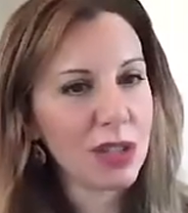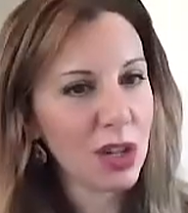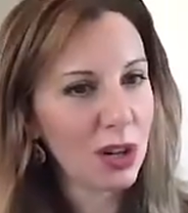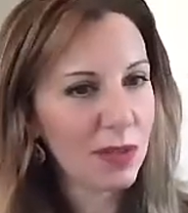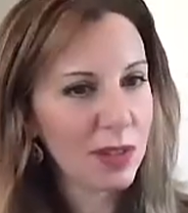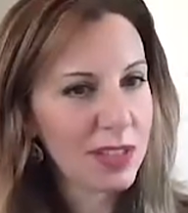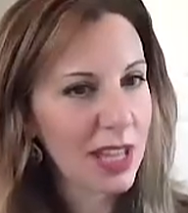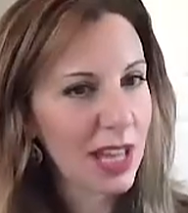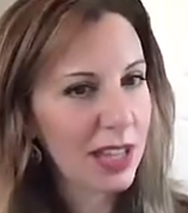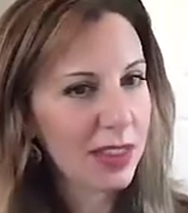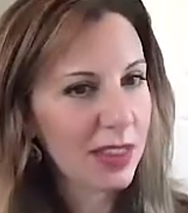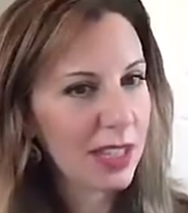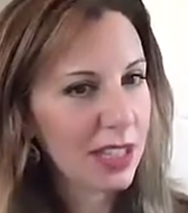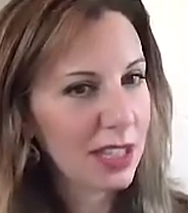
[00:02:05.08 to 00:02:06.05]
service that
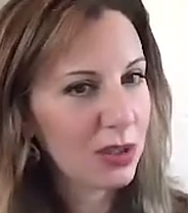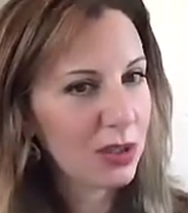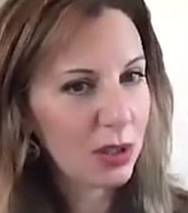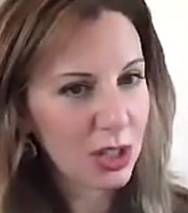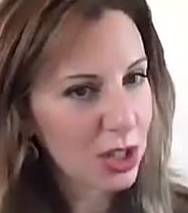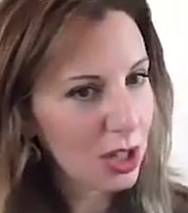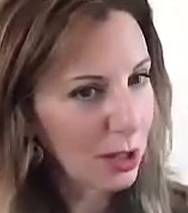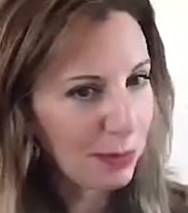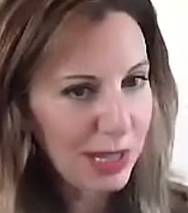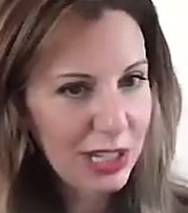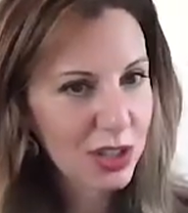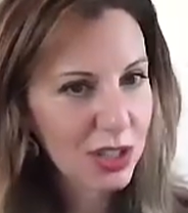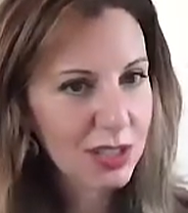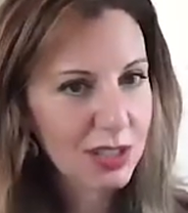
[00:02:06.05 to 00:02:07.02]
the traditional
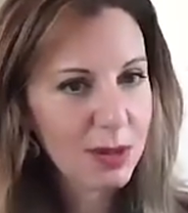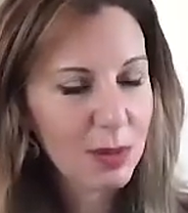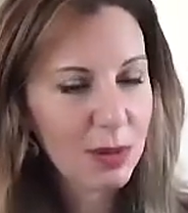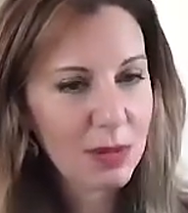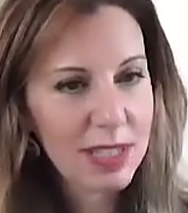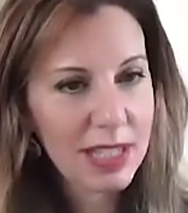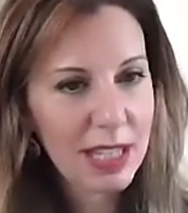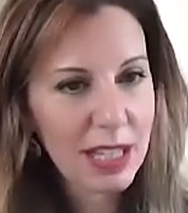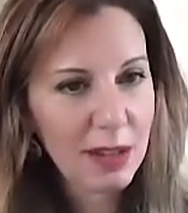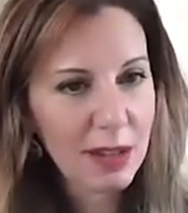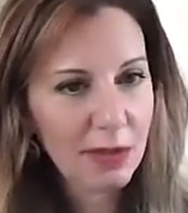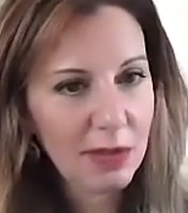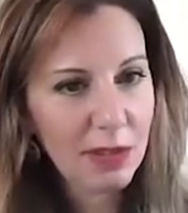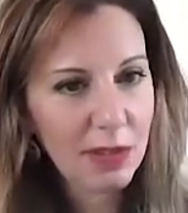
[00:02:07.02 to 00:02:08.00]
patients would
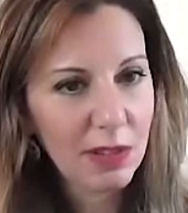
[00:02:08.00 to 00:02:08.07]
receive?